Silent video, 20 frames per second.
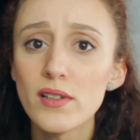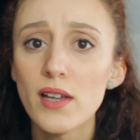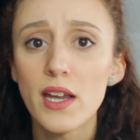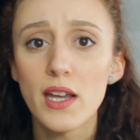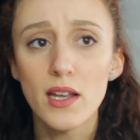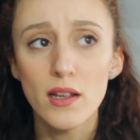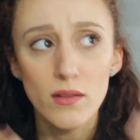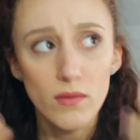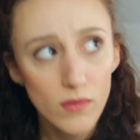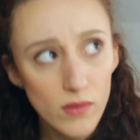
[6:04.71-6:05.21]

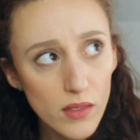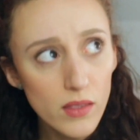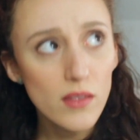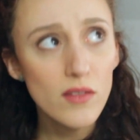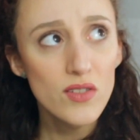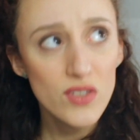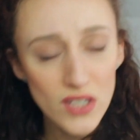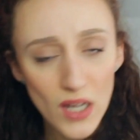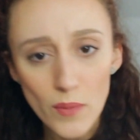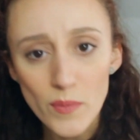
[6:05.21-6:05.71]
Like,
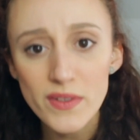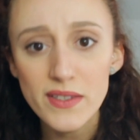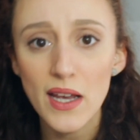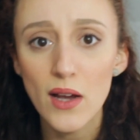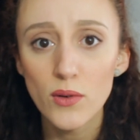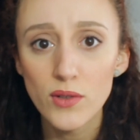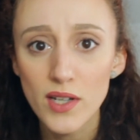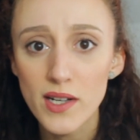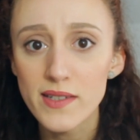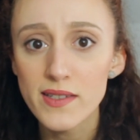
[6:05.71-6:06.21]
some
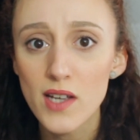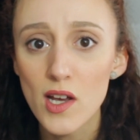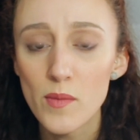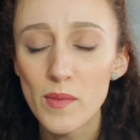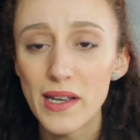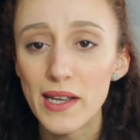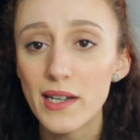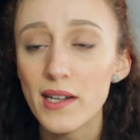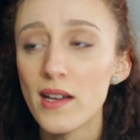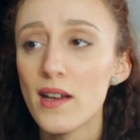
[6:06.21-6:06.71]
sound does
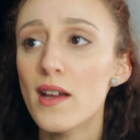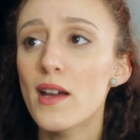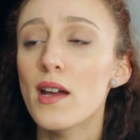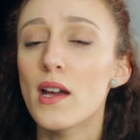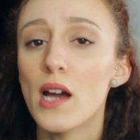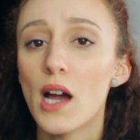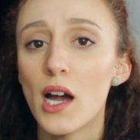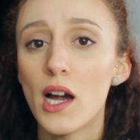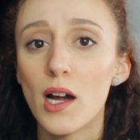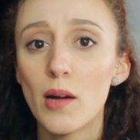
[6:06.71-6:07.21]
come in.
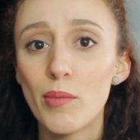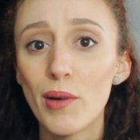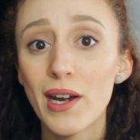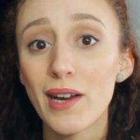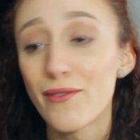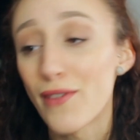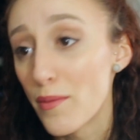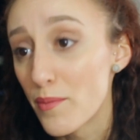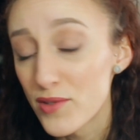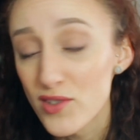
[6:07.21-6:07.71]
But
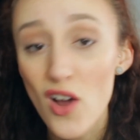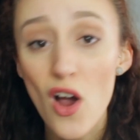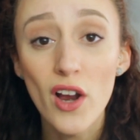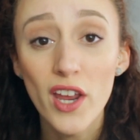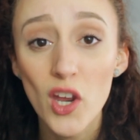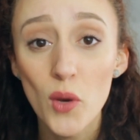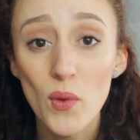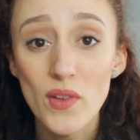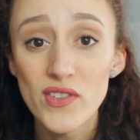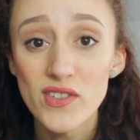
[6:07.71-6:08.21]
if I'm
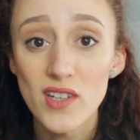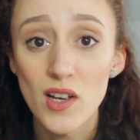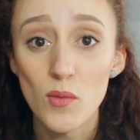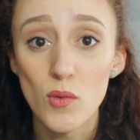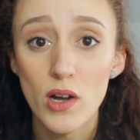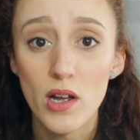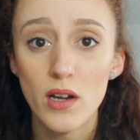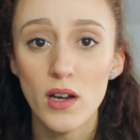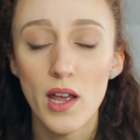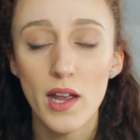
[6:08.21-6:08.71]
talking with
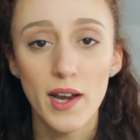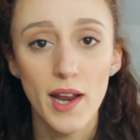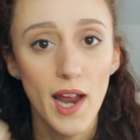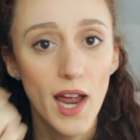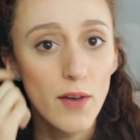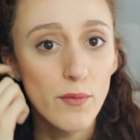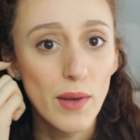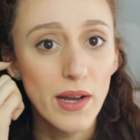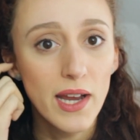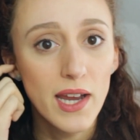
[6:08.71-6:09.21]
someone and I
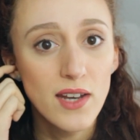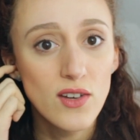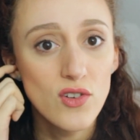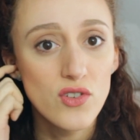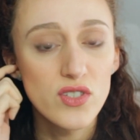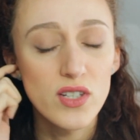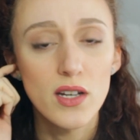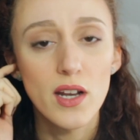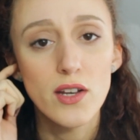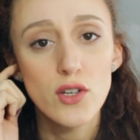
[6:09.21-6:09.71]
have my
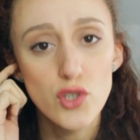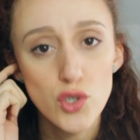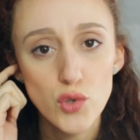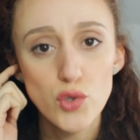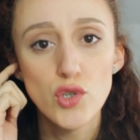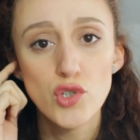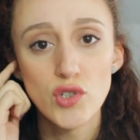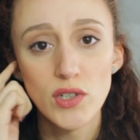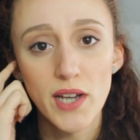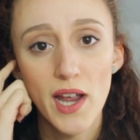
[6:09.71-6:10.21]
in-ears in, I do
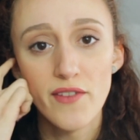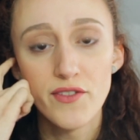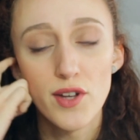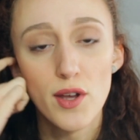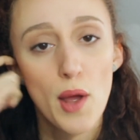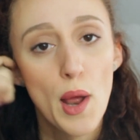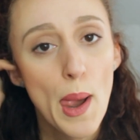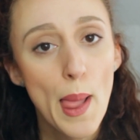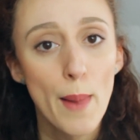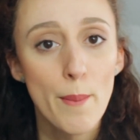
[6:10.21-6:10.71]
usually have
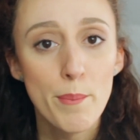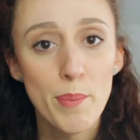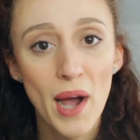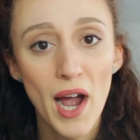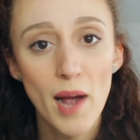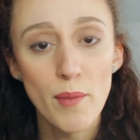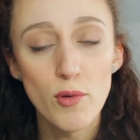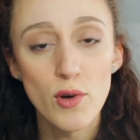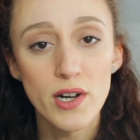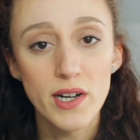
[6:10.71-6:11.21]
to
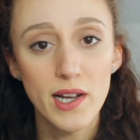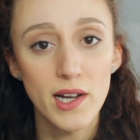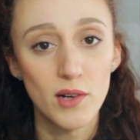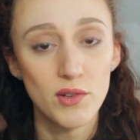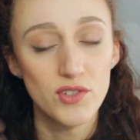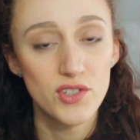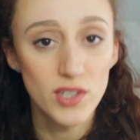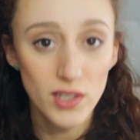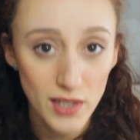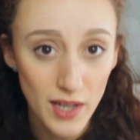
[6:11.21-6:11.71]
pop one
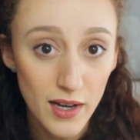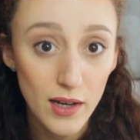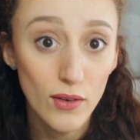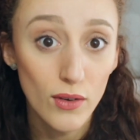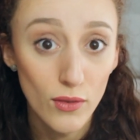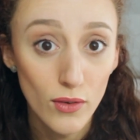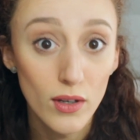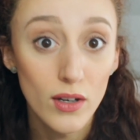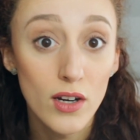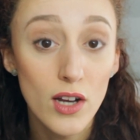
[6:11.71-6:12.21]
out to like
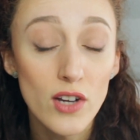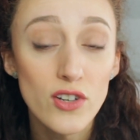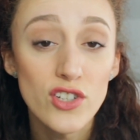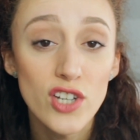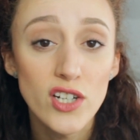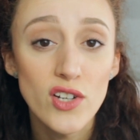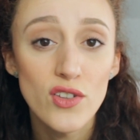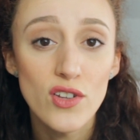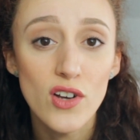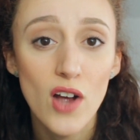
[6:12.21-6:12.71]

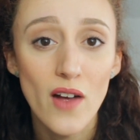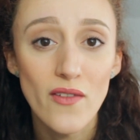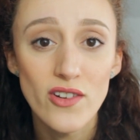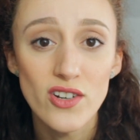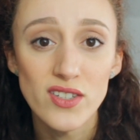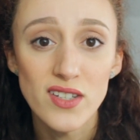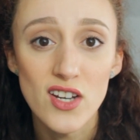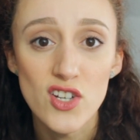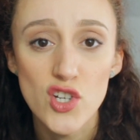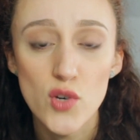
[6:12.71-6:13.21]
continue the
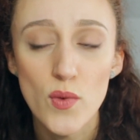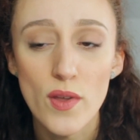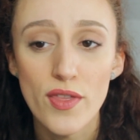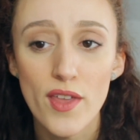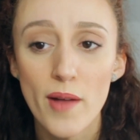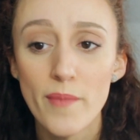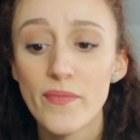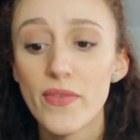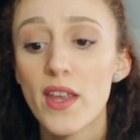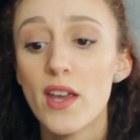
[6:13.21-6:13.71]
conversation with
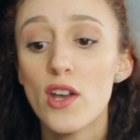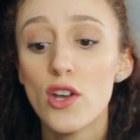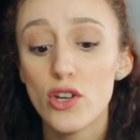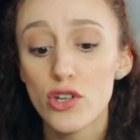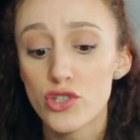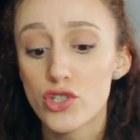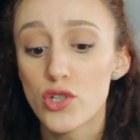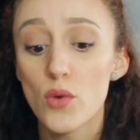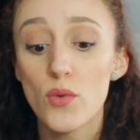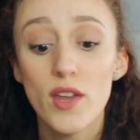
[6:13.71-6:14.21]
them.
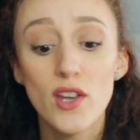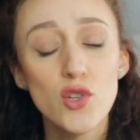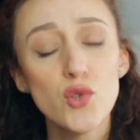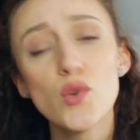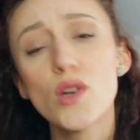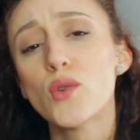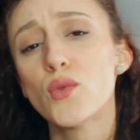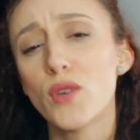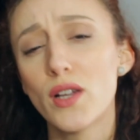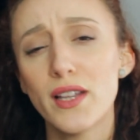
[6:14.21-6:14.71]
So they
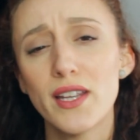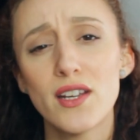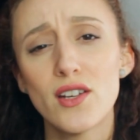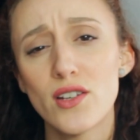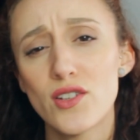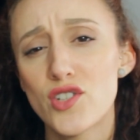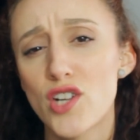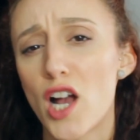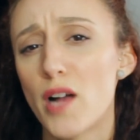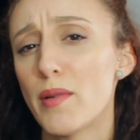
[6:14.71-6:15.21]
do a really
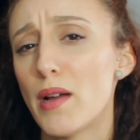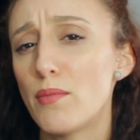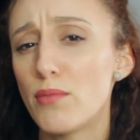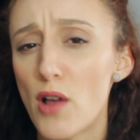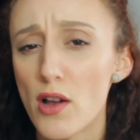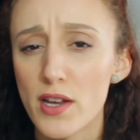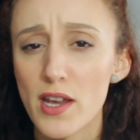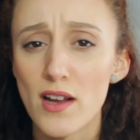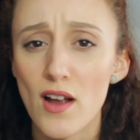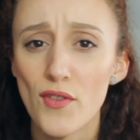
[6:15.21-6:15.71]
good job at
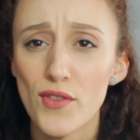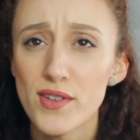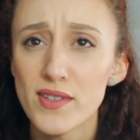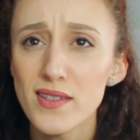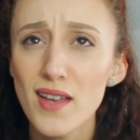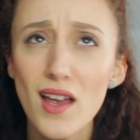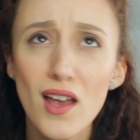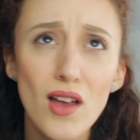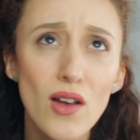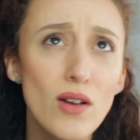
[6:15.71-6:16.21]
blocking out the
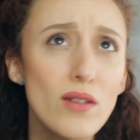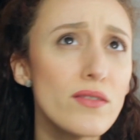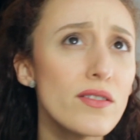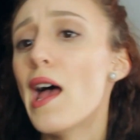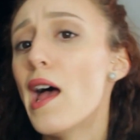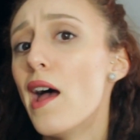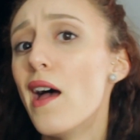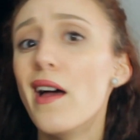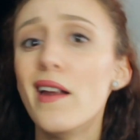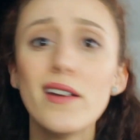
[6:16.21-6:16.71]
sound,
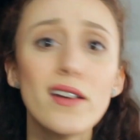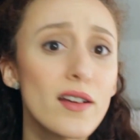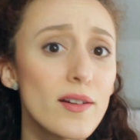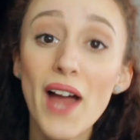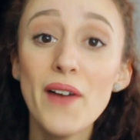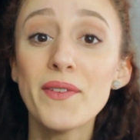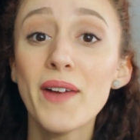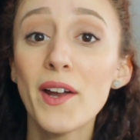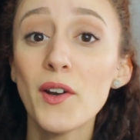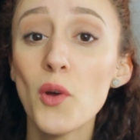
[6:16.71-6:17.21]
and
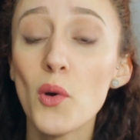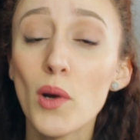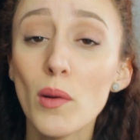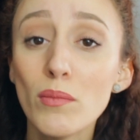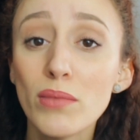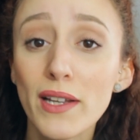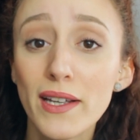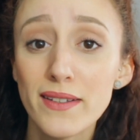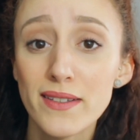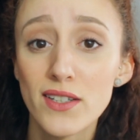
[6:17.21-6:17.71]
I've got no
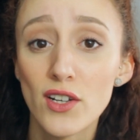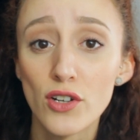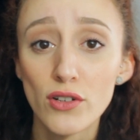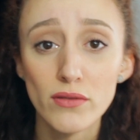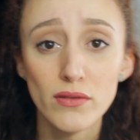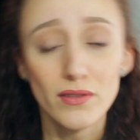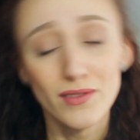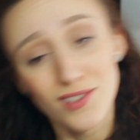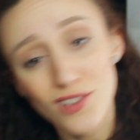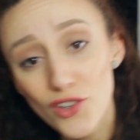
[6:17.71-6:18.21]
complaints here.
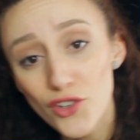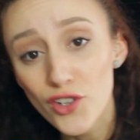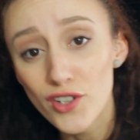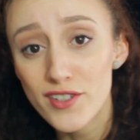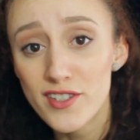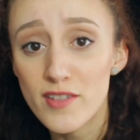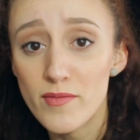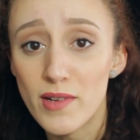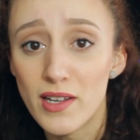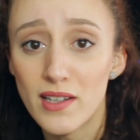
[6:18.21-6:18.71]
They're
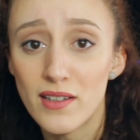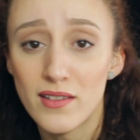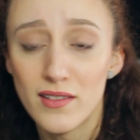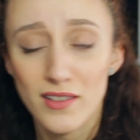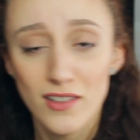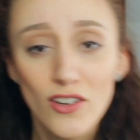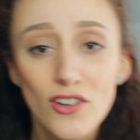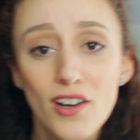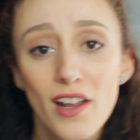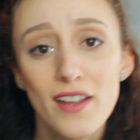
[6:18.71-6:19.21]
good to me.
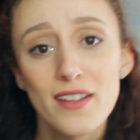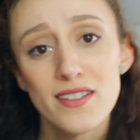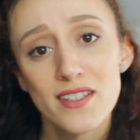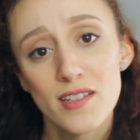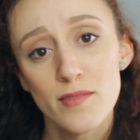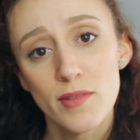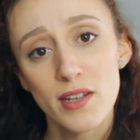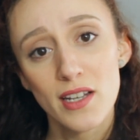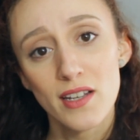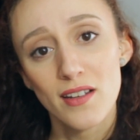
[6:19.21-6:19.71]
They're nice
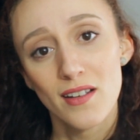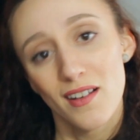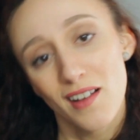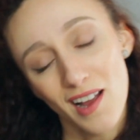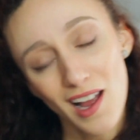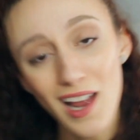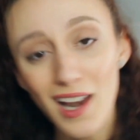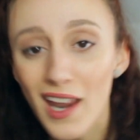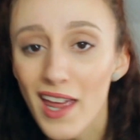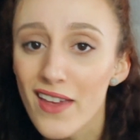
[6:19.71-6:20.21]
to me.
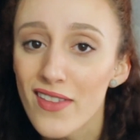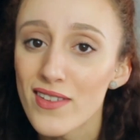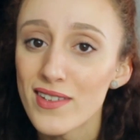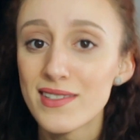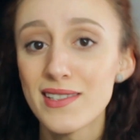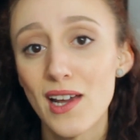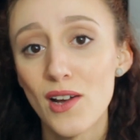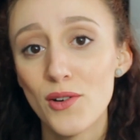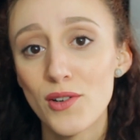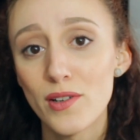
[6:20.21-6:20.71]
I like the
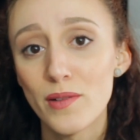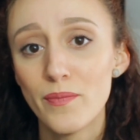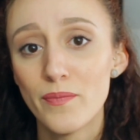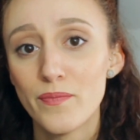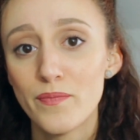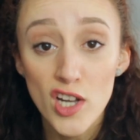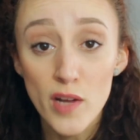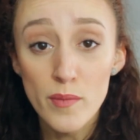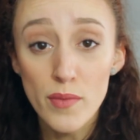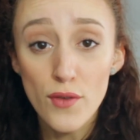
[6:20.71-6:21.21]
sound.
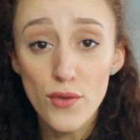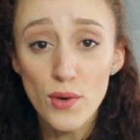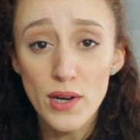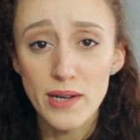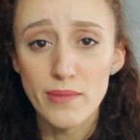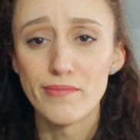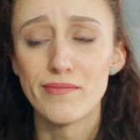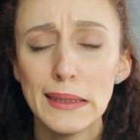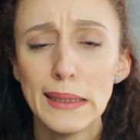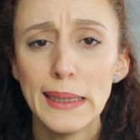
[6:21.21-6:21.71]
Number
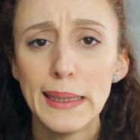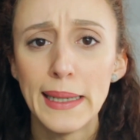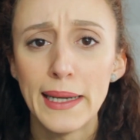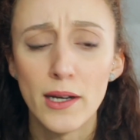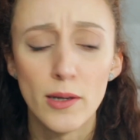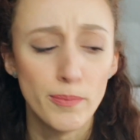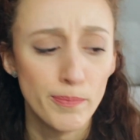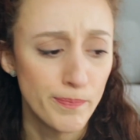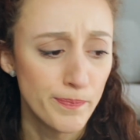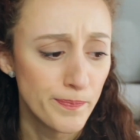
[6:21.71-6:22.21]
three, cleaning
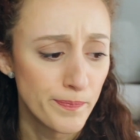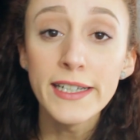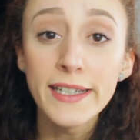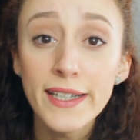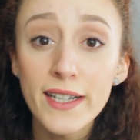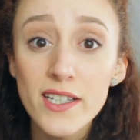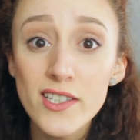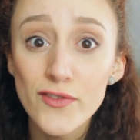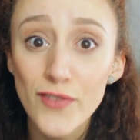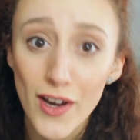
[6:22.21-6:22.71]
them.
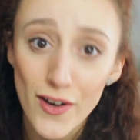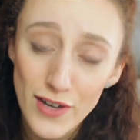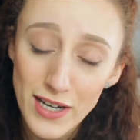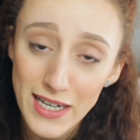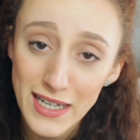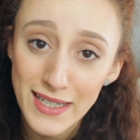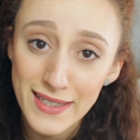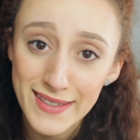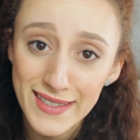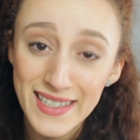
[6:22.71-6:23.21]
Cleaning is very
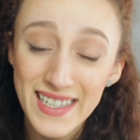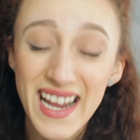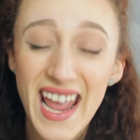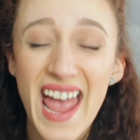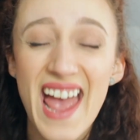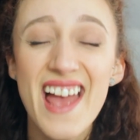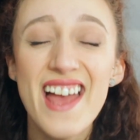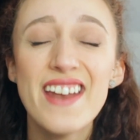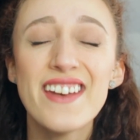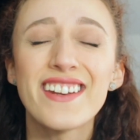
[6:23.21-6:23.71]
easy
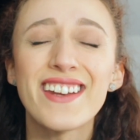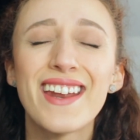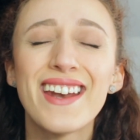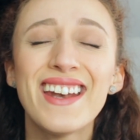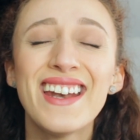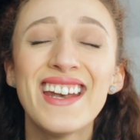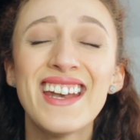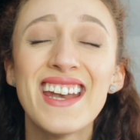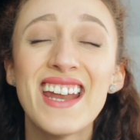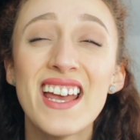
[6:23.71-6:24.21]
and
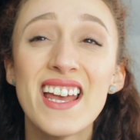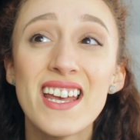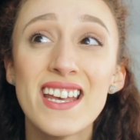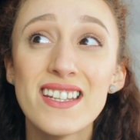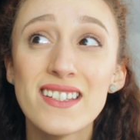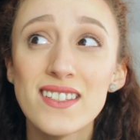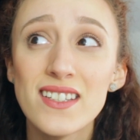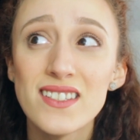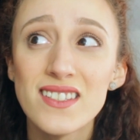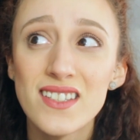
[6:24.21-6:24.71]

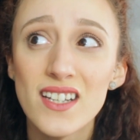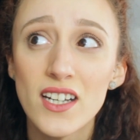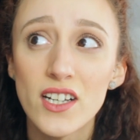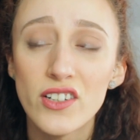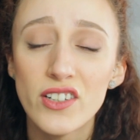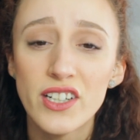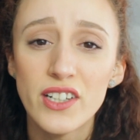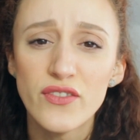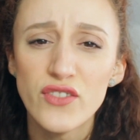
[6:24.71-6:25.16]
necessary.